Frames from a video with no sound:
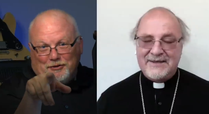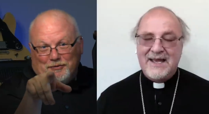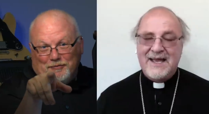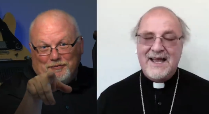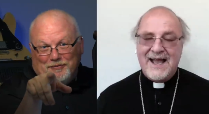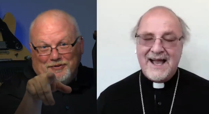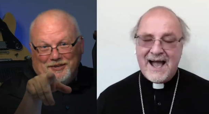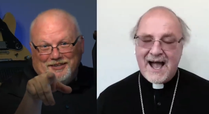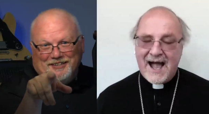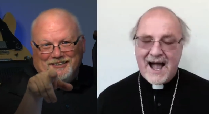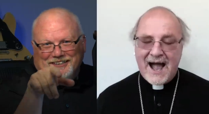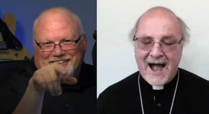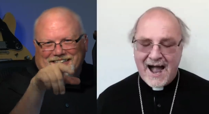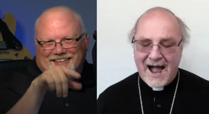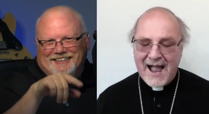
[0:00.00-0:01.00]
Speaker 1: you. Kevin,
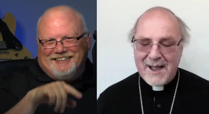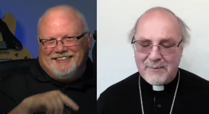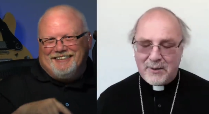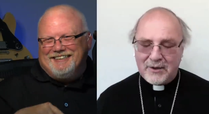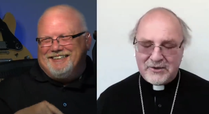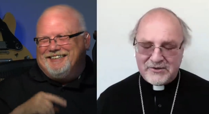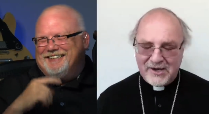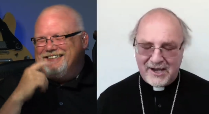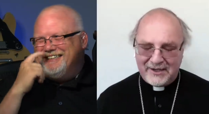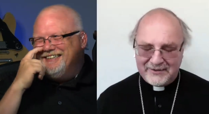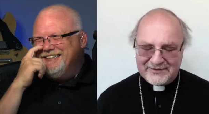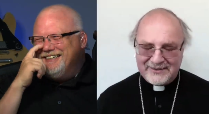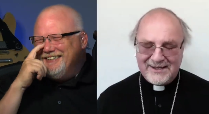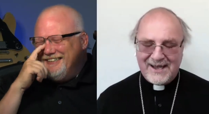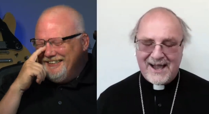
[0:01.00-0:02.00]
I
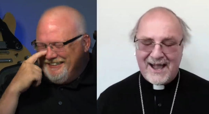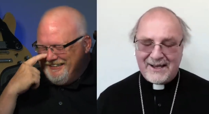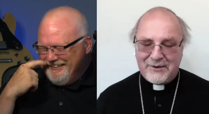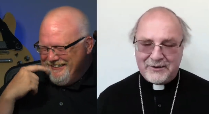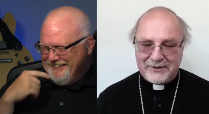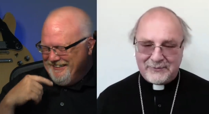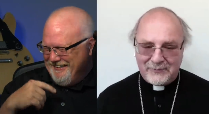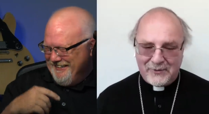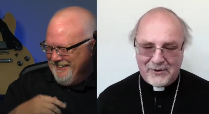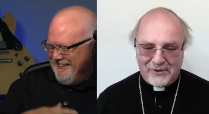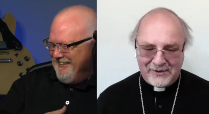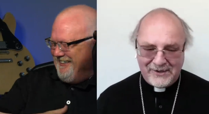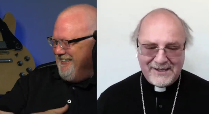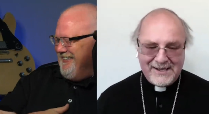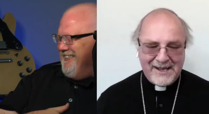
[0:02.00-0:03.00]
apologize. I got it
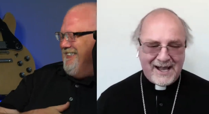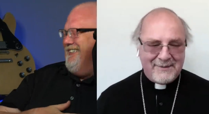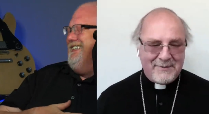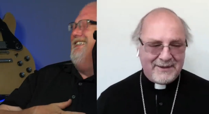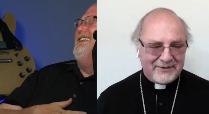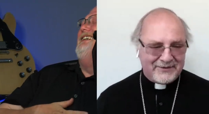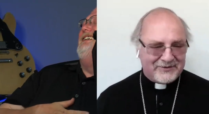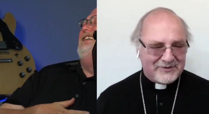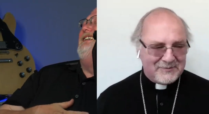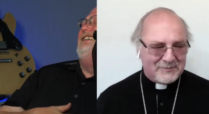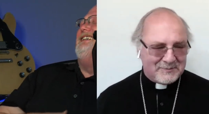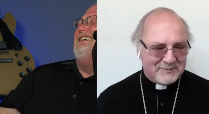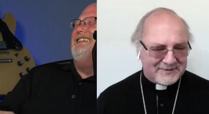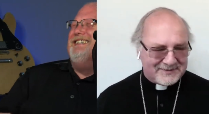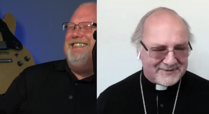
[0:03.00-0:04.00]
wrong. I made a
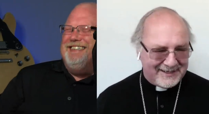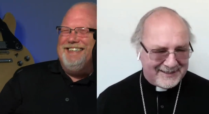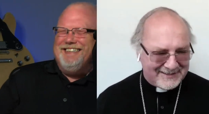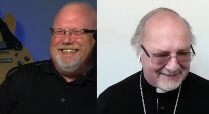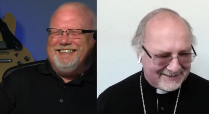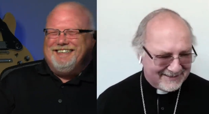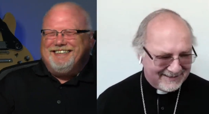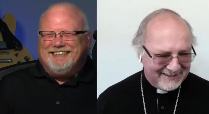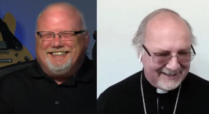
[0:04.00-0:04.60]
stupid mistake.